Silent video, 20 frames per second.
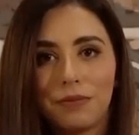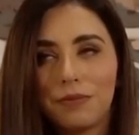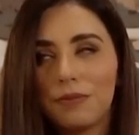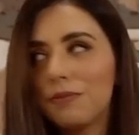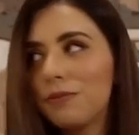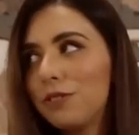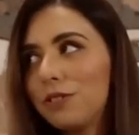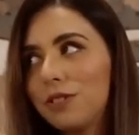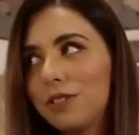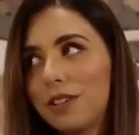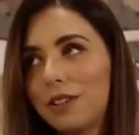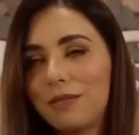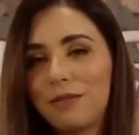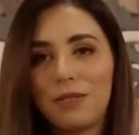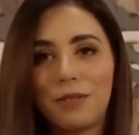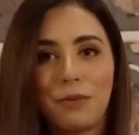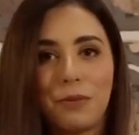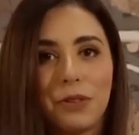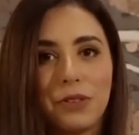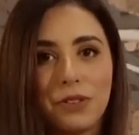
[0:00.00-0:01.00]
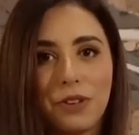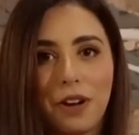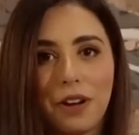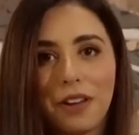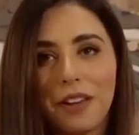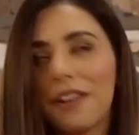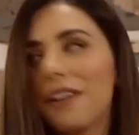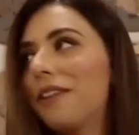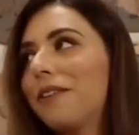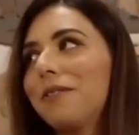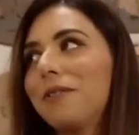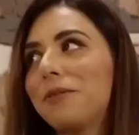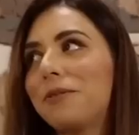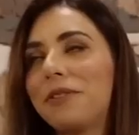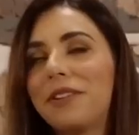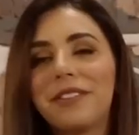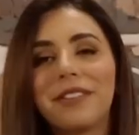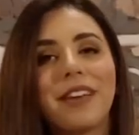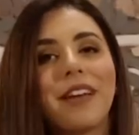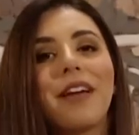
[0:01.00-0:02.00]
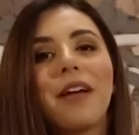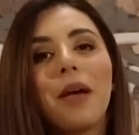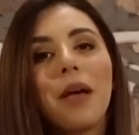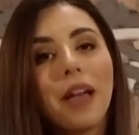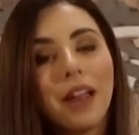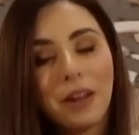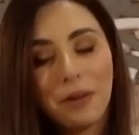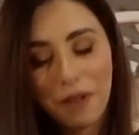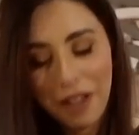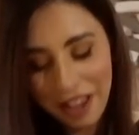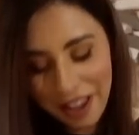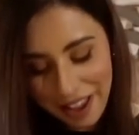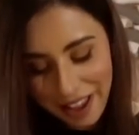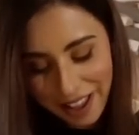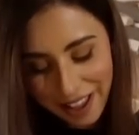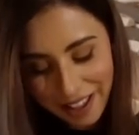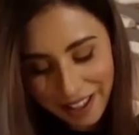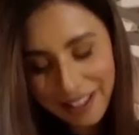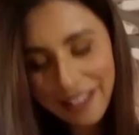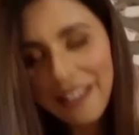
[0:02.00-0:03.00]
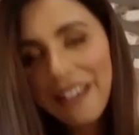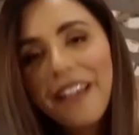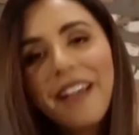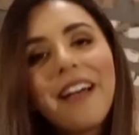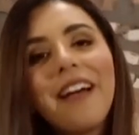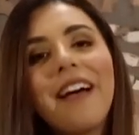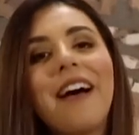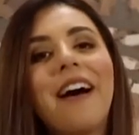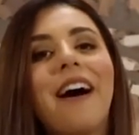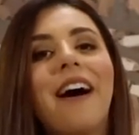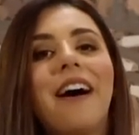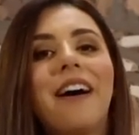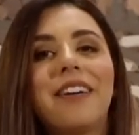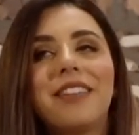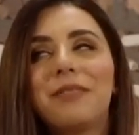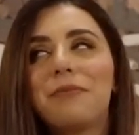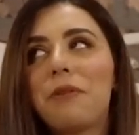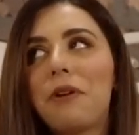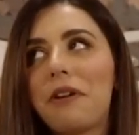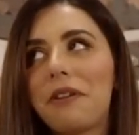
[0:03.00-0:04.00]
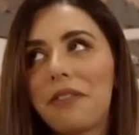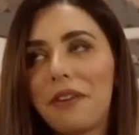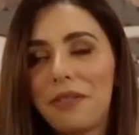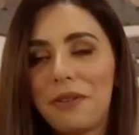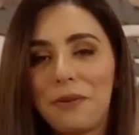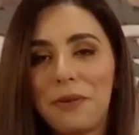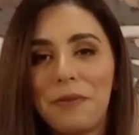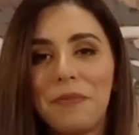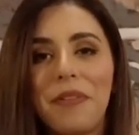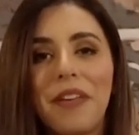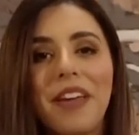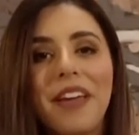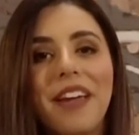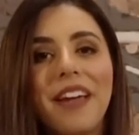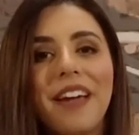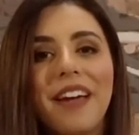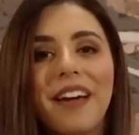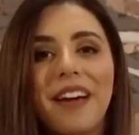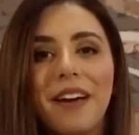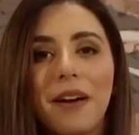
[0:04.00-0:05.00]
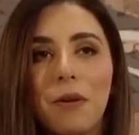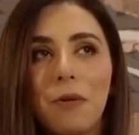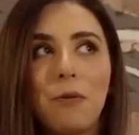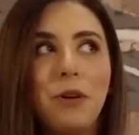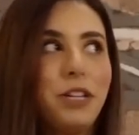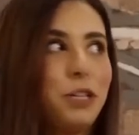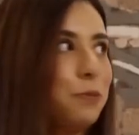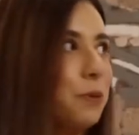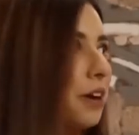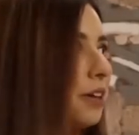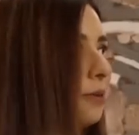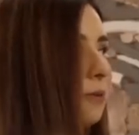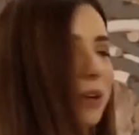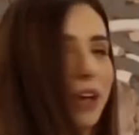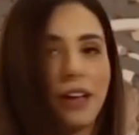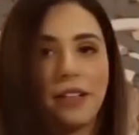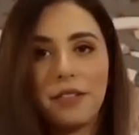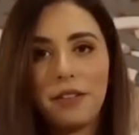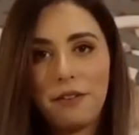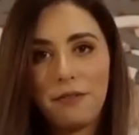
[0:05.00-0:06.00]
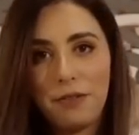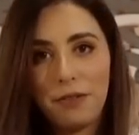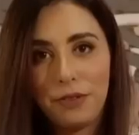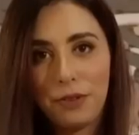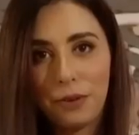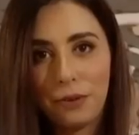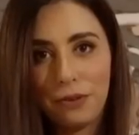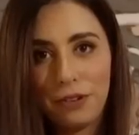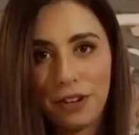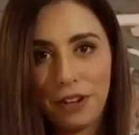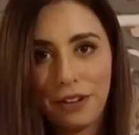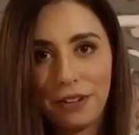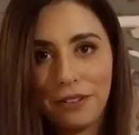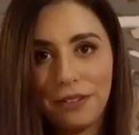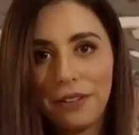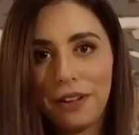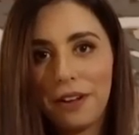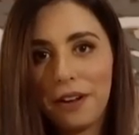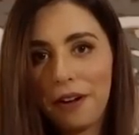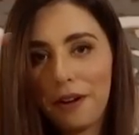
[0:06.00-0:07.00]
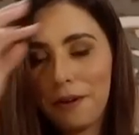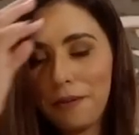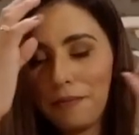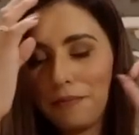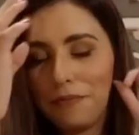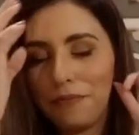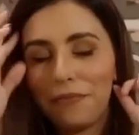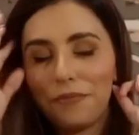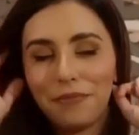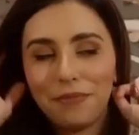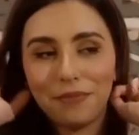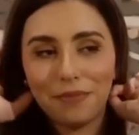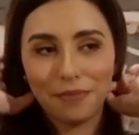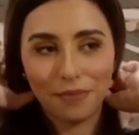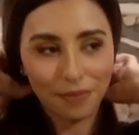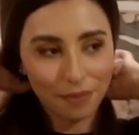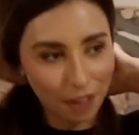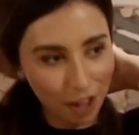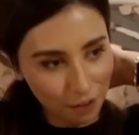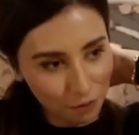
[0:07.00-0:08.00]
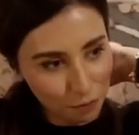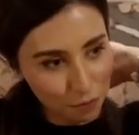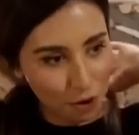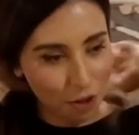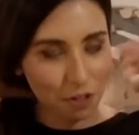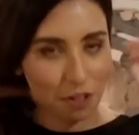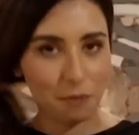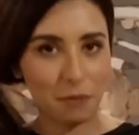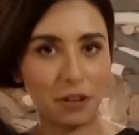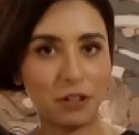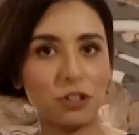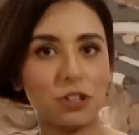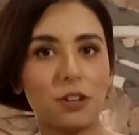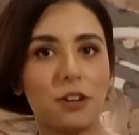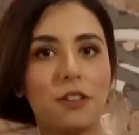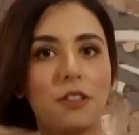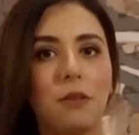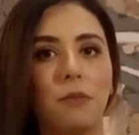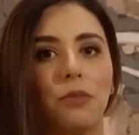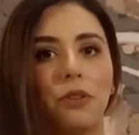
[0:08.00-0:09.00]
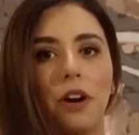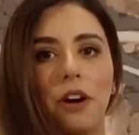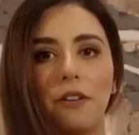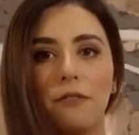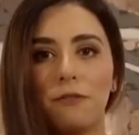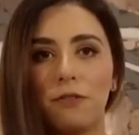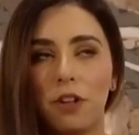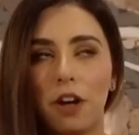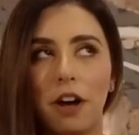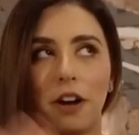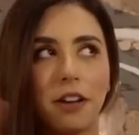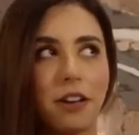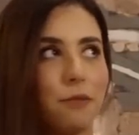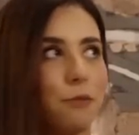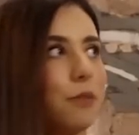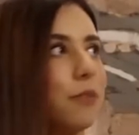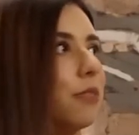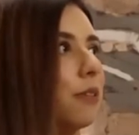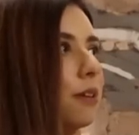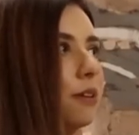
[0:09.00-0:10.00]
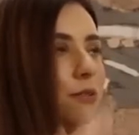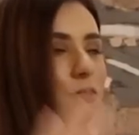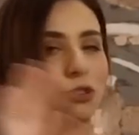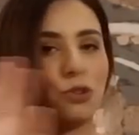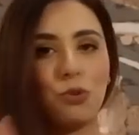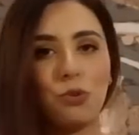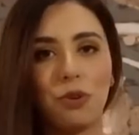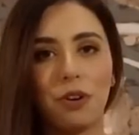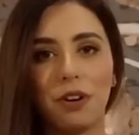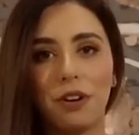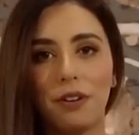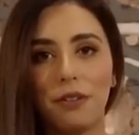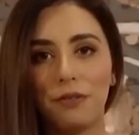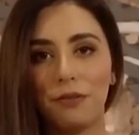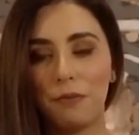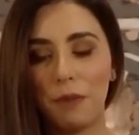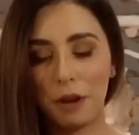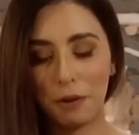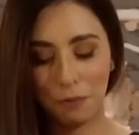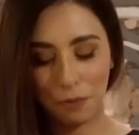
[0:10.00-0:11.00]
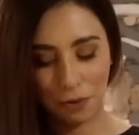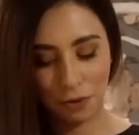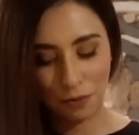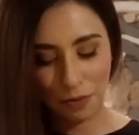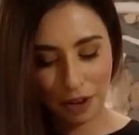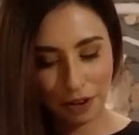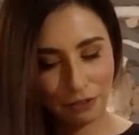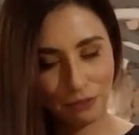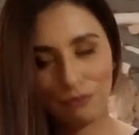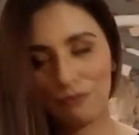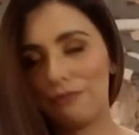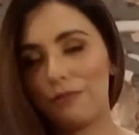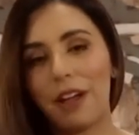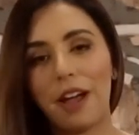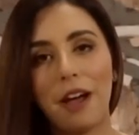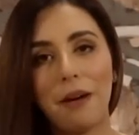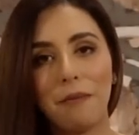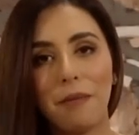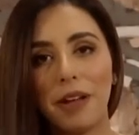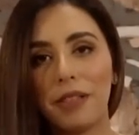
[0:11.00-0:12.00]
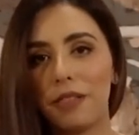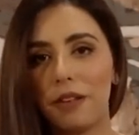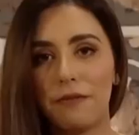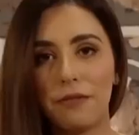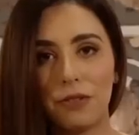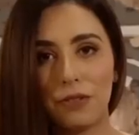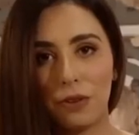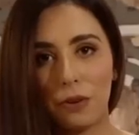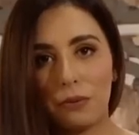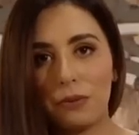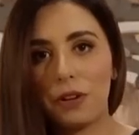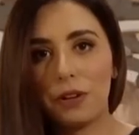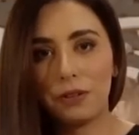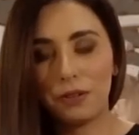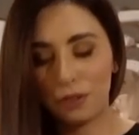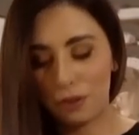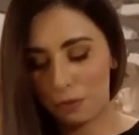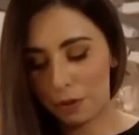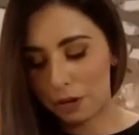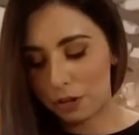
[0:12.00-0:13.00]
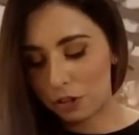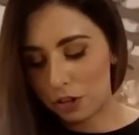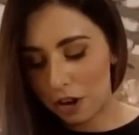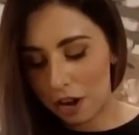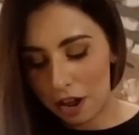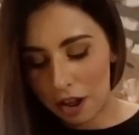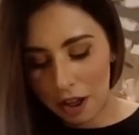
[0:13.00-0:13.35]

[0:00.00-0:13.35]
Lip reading: Just like someone's knocking. I don't know who it is. Anyway, it's probably the other room. Which, by the way, I love this hotel. I've probably mentioned it in the vlog and with like a tour of my room. I love this hotel so much.